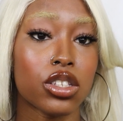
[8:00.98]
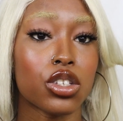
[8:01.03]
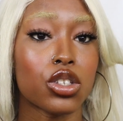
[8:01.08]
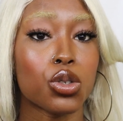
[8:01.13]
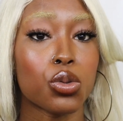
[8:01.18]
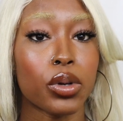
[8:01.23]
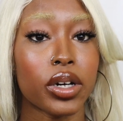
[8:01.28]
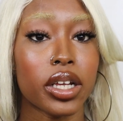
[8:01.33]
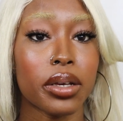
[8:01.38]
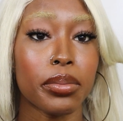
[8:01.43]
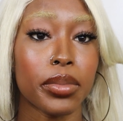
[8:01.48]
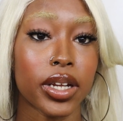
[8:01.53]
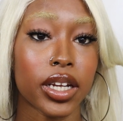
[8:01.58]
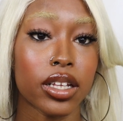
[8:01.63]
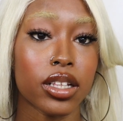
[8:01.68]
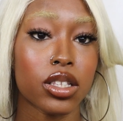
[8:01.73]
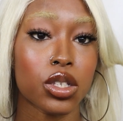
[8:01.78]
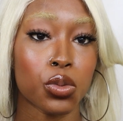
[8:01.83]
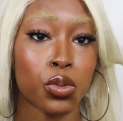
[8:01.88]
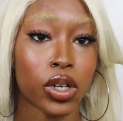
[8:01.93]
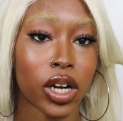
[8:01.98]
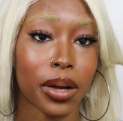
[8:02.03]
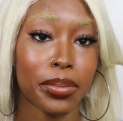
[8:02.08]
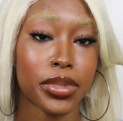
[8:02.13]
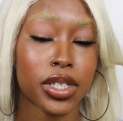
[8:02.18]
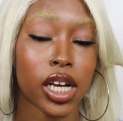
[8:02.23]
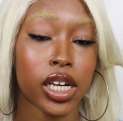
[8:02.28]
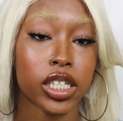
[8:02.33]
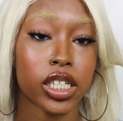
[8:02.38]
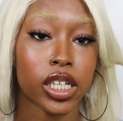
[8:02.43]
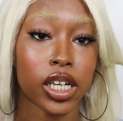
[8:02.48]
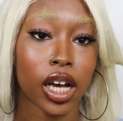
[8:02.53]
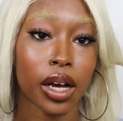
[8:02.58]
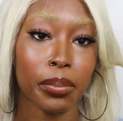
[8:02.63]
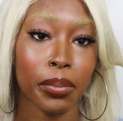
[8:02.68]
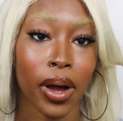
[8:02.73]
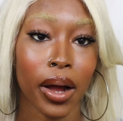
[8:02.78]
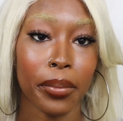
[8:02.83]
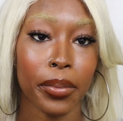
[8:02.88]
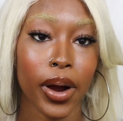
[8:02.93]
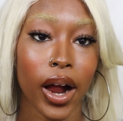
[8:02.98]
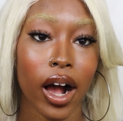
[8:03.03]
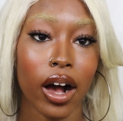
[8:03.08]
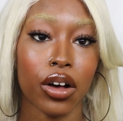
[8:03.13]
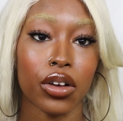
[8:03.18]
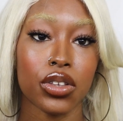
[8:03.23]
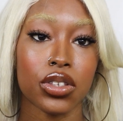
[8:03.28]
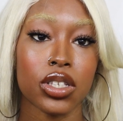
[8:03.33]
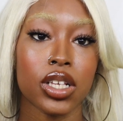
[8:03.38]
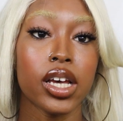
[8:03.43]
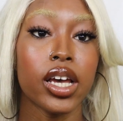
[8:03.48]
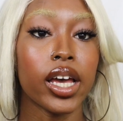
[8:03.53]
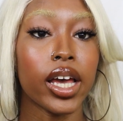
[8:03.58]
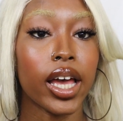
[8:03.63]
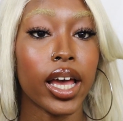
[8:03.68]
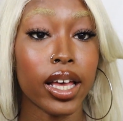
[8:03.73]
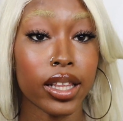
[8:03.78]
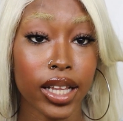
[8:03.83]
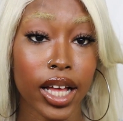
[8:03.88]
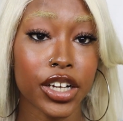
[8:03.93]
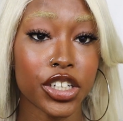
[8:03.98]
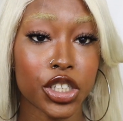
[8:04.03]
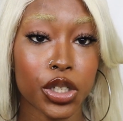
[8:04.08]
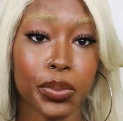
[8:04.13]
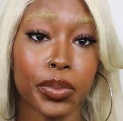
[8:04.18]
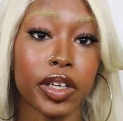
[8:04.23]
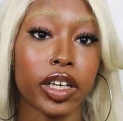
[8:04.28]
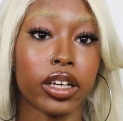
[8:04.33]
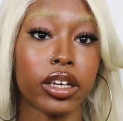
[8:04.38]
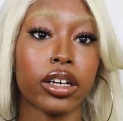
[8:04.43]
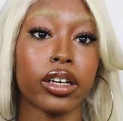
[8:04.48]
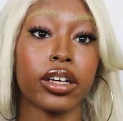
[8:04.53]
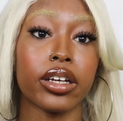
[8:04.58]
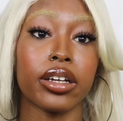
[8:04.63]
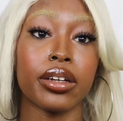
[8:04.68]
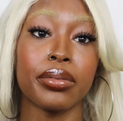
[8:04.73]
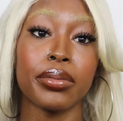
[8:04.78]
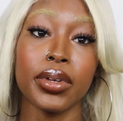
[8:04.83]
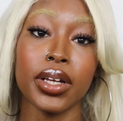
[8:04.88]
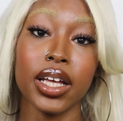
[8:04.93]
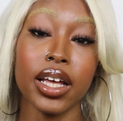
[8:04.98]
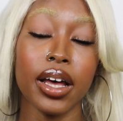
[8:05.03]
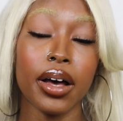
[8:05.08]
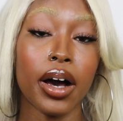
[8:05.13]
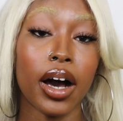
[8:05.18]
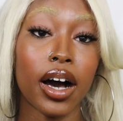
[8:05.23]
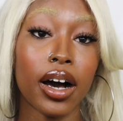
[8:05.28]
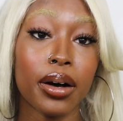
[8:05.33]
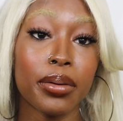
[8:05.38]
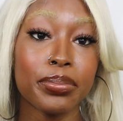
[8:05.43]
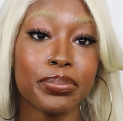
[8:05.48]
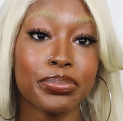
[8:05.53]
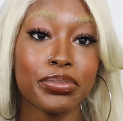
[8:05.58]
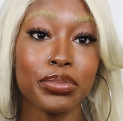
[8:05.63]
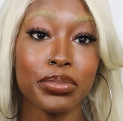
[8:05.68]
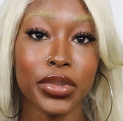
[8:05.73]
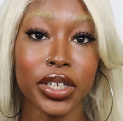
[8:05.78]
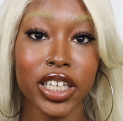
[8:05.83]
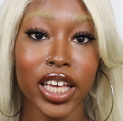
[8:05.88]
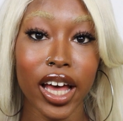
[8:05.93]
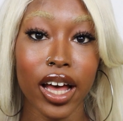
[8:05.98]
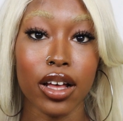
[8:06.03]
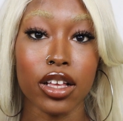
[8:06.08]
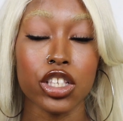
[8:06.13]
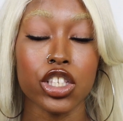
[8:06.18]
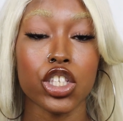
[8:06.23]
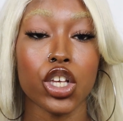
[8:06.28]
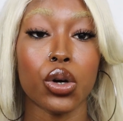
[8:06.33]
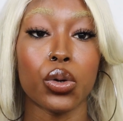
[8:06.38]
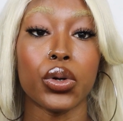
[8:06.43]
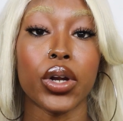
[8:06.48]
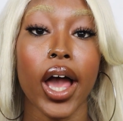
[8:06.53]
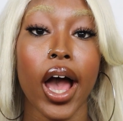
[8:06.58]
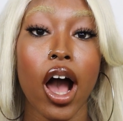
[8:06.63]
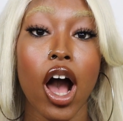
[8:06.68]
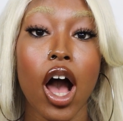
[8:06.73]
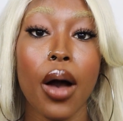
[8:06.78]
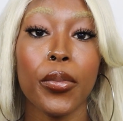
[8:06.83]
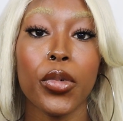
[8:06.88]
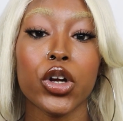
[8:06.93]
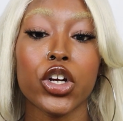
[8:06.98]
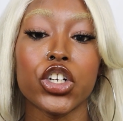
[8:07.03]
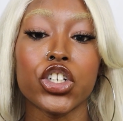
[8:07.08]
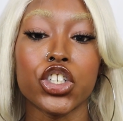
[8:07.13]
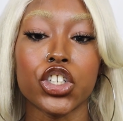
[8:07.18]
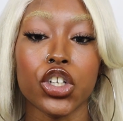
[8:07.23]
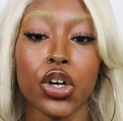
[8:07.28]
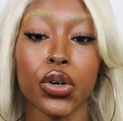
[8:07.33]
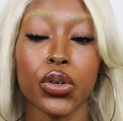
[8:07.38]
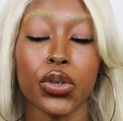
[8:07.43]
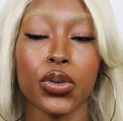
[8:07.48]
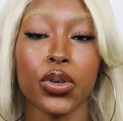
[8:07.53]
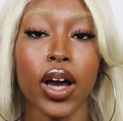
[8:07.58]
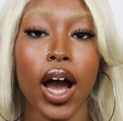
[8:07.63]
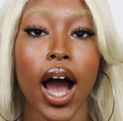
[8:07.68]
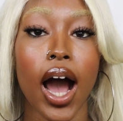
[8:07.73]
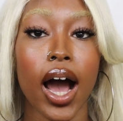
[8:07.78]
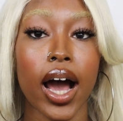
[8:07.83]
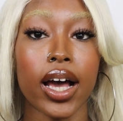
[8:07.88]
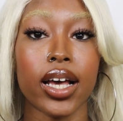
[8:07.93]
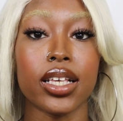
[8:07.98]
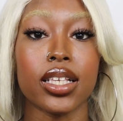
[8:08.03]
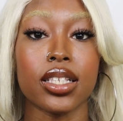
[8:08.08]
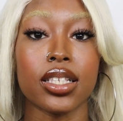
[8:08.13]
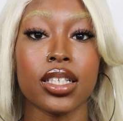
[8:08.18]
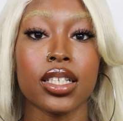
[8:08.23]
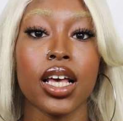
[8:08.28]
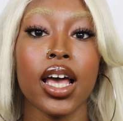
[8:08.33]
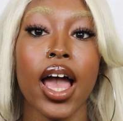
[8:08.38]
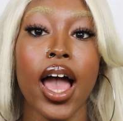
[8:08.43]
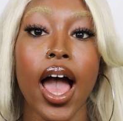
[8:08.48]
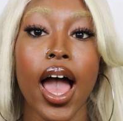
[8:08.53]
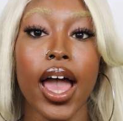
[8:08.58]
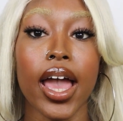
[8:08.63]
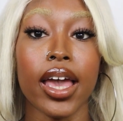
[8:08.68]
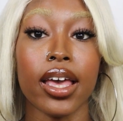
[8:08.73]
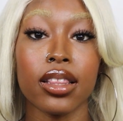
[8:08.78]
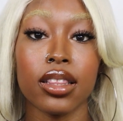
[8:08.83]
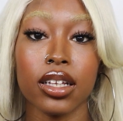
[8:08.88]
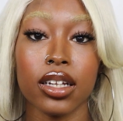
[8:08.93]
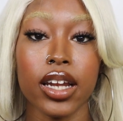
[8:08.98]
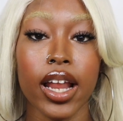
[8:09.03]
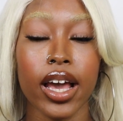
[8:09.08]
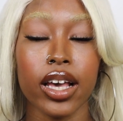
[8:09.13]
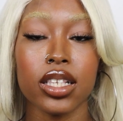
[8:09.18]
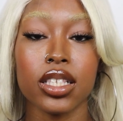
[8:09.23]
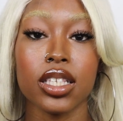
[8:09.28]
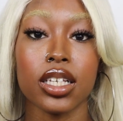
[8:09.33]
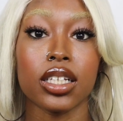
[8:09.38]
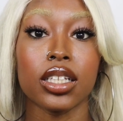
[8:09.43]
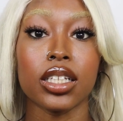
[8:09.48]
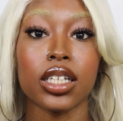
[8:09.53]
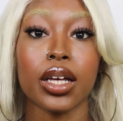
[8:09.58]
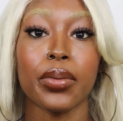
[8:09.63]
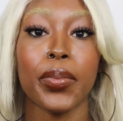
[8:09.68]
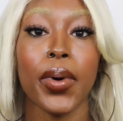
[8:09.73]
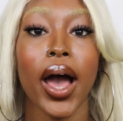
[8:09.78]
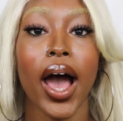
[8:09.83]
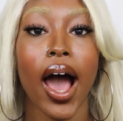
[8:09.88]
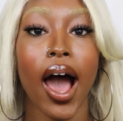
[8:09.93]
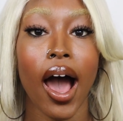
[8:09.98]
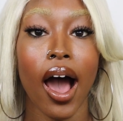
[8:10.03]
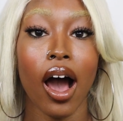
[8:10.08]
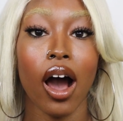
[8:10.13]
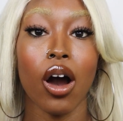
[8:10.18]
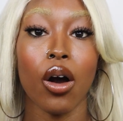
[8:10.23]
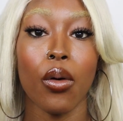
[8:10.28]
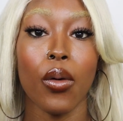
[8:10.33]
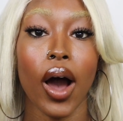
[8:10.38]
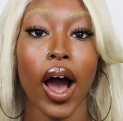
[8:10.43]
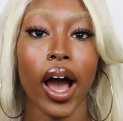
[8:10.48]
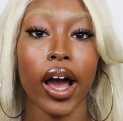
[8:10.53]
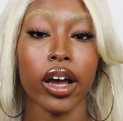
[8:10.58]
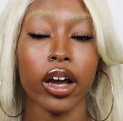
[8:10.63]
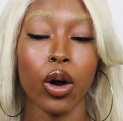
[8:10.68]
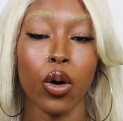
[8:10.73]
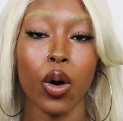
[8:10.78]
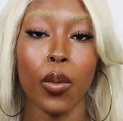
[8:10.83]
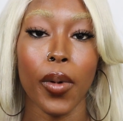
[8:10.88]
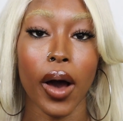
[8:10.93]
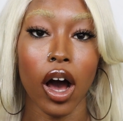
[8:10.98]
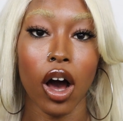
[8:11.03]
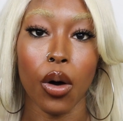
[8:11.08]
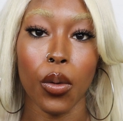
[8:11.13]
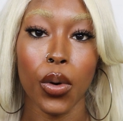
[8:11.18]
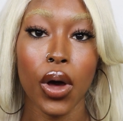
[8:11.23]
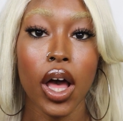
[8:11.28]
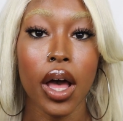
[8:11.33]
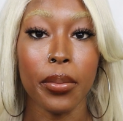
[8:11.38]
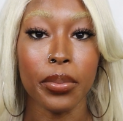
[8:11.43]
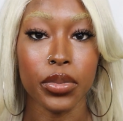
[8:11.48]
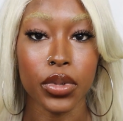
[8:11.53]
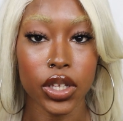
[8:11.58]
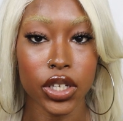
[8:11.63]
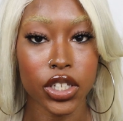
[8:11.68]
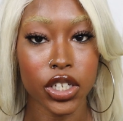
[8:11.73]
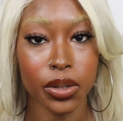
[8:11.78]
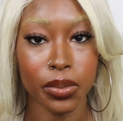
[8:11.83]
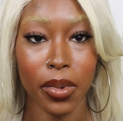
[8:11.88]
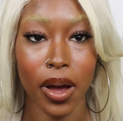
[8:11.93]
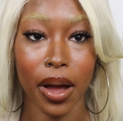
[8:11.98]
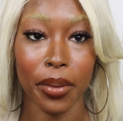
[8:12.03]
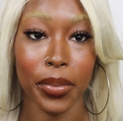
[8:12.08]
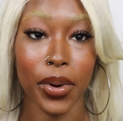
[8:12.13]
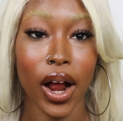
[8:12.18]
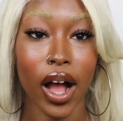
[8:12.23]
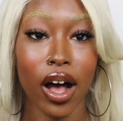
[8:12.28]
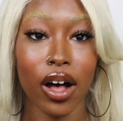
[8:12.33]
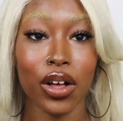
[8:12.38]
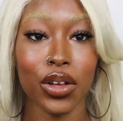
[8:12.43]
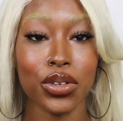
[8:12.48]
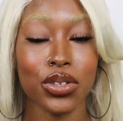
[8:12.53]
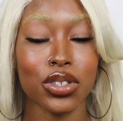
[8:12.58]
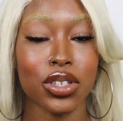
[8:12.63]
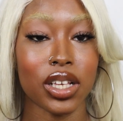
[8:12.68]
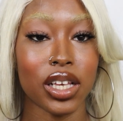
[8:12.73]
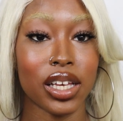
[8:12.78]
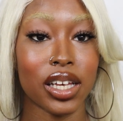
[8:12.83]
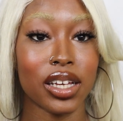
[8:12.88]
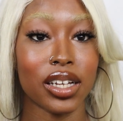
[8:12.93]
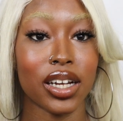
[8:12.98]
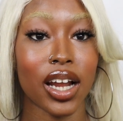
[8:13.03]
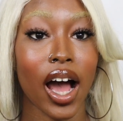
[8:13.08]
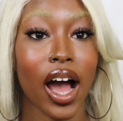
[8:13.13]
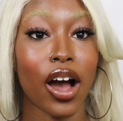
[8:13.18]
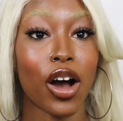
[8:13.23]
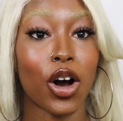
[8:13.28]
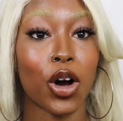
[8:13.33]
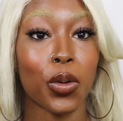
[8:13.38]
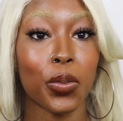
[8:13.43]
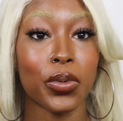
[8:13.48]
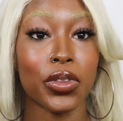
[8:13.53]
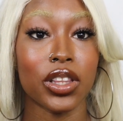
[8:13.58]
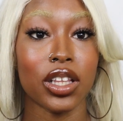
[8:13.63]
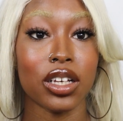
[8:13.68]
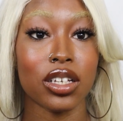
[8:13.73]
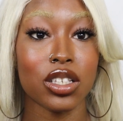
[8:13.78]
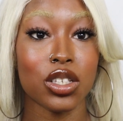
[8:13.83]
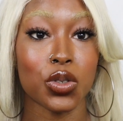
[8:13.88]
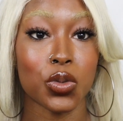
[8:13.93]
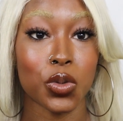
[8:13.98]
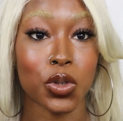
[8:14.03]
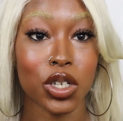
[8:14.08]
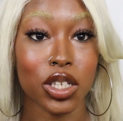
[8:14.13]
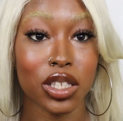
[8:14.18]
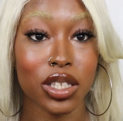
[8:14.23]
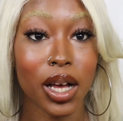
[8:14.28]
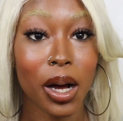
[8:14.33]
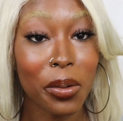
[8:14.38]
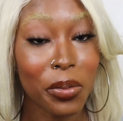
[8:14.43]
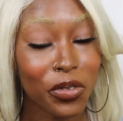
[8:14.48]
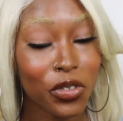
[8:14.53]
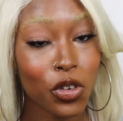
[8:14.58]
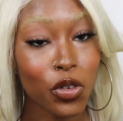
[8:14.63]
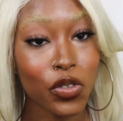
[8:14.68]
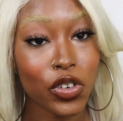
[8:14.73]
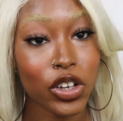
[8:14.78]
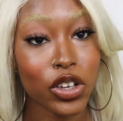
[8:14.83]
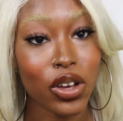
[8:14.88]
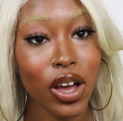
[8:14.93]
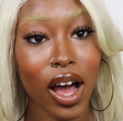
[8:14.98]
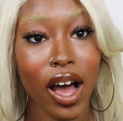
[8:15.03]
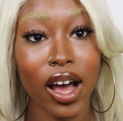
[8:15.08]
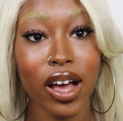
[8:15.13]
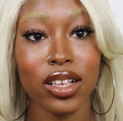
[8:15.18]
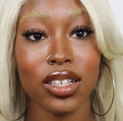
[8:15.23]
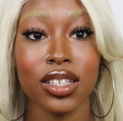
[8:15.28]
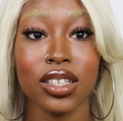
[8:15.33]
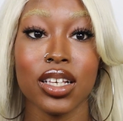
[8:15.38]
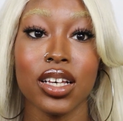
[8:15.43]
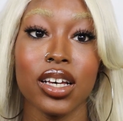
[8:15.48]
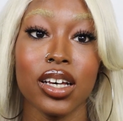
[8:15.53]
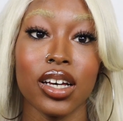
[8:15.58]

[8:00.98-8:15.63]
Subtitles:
to 20 minutes when I'm touching up my brows, and that should be good. But yeah, so now I'm gonna show you guys in the next clip how I go about bleaching my brows, and I hope this was helpful for you guys.